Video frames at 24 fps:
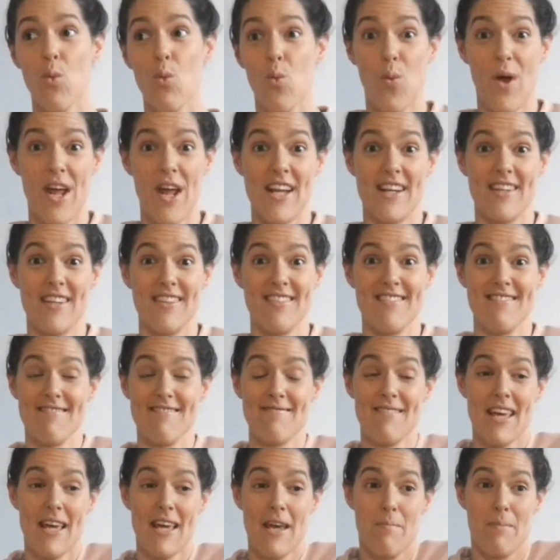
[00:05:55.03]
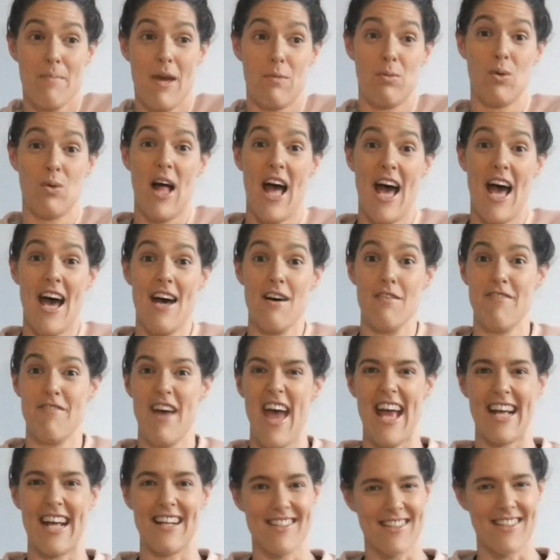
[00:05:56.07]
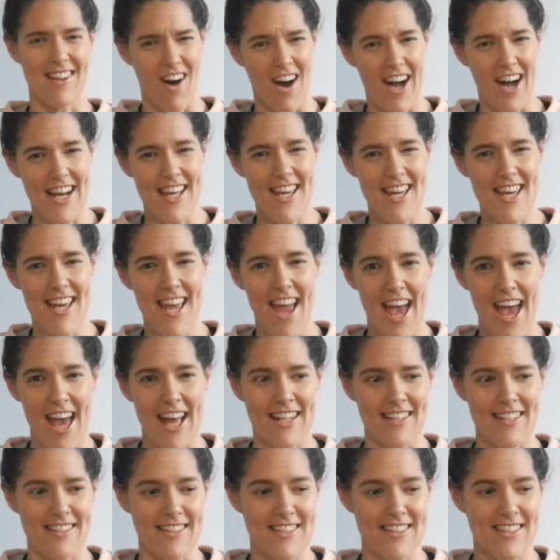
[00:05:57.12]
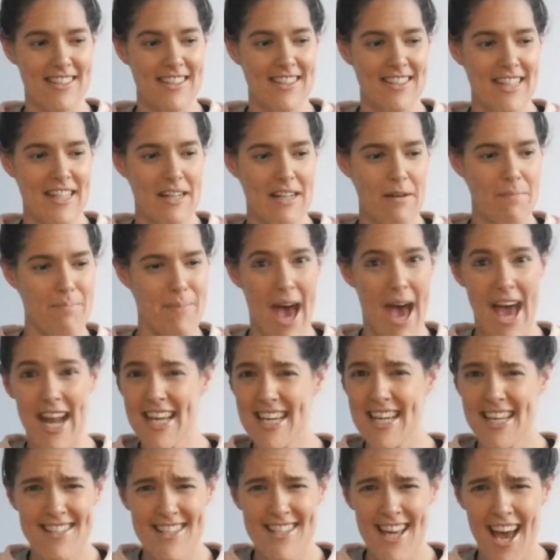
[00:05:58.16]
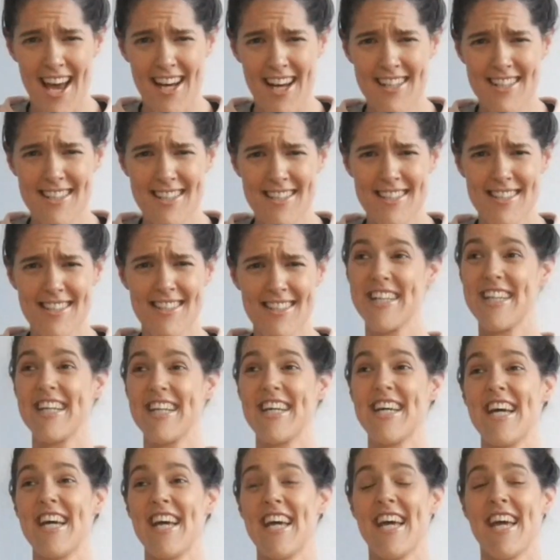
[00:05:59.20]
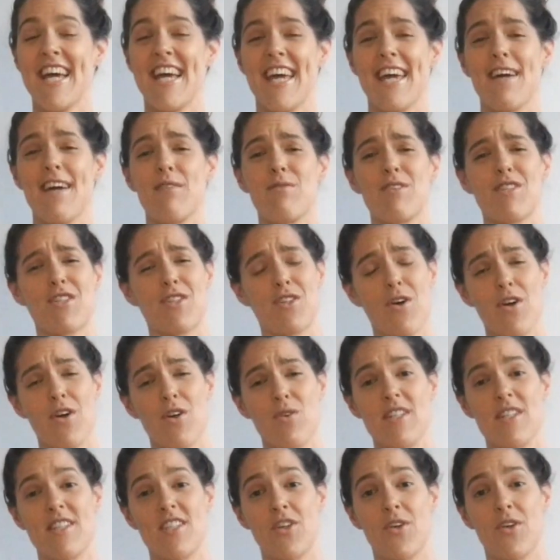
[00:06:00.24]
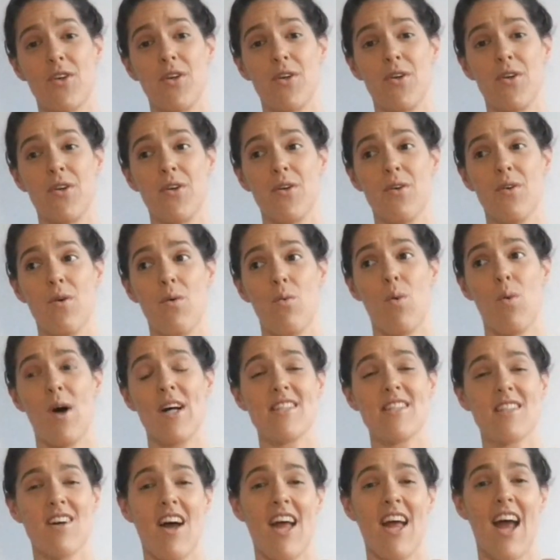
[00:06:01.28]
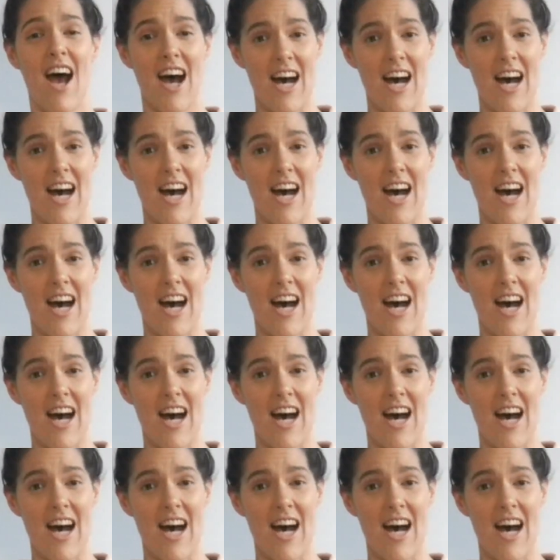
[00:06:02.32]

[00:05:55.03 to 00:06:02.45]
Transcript: when people have anxiety and panic attacks. It was so good too, once I